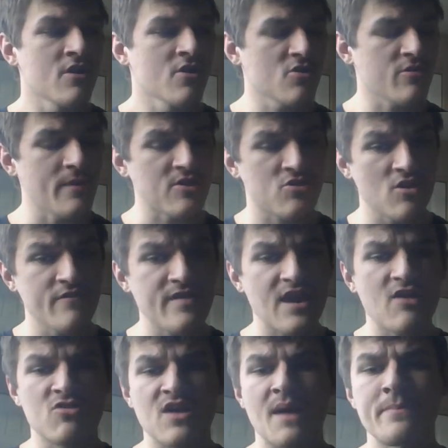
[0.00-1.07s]
There's going to be two
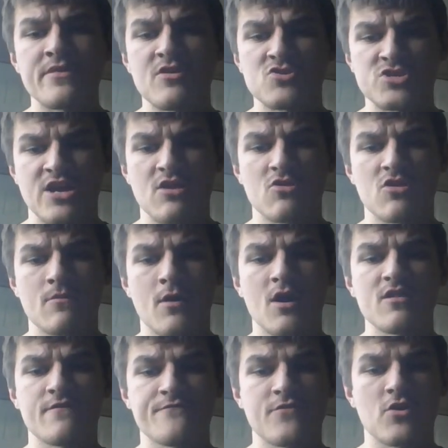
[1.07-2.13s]
videos up on the channel
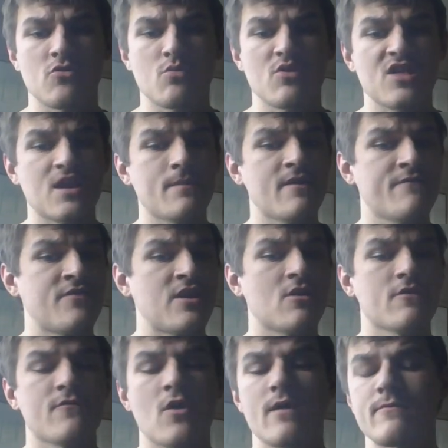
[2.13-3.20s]
tomorrow. The first one's going to be a
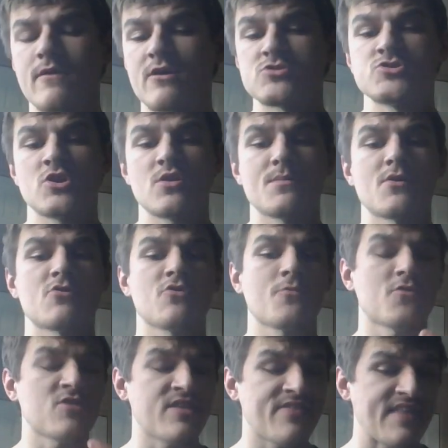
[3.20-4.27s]
video revolving around Junior
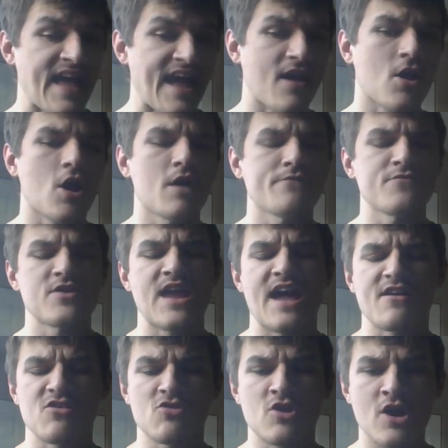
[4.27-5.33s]
Motorsports in the 8 car for
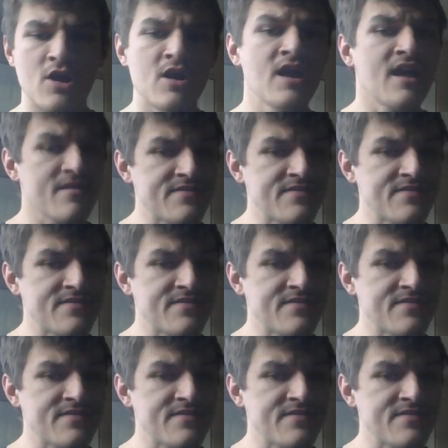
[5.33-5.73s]
next year.